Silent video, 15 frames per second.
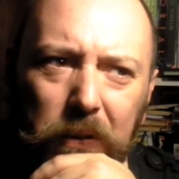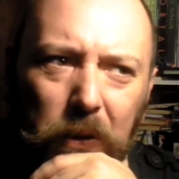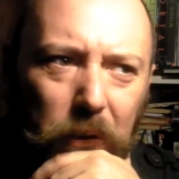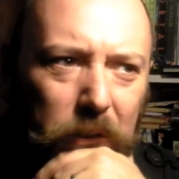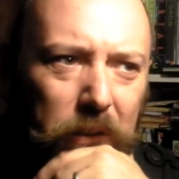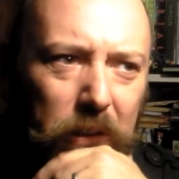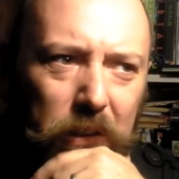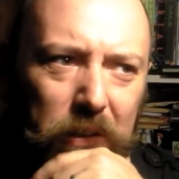
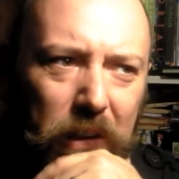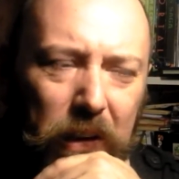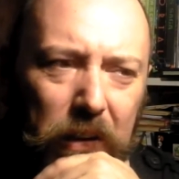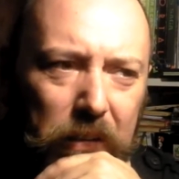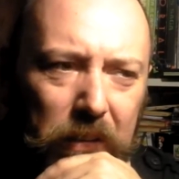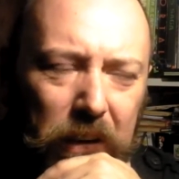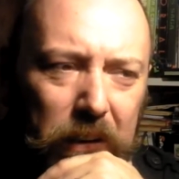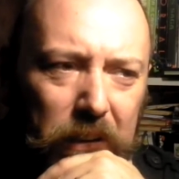Not to
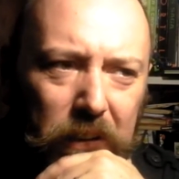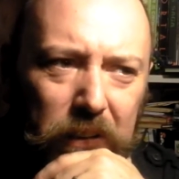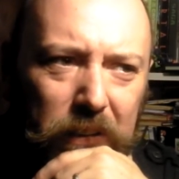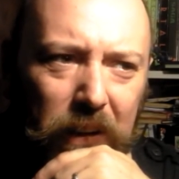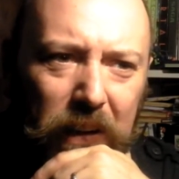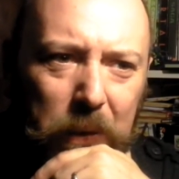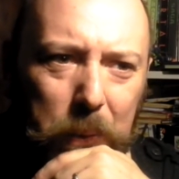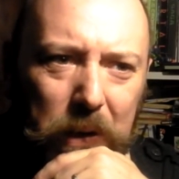denigrate
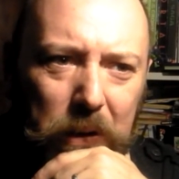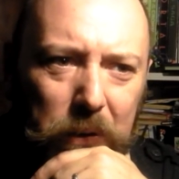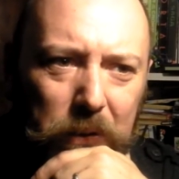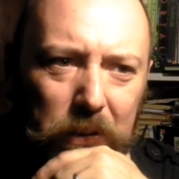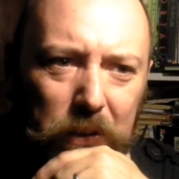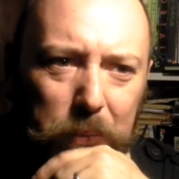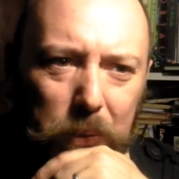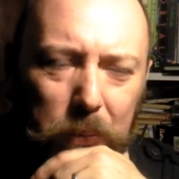anyone
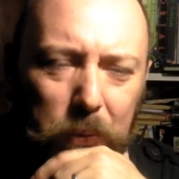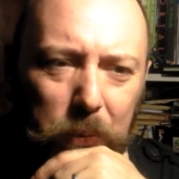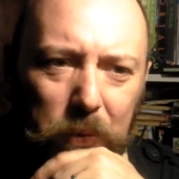else's problems.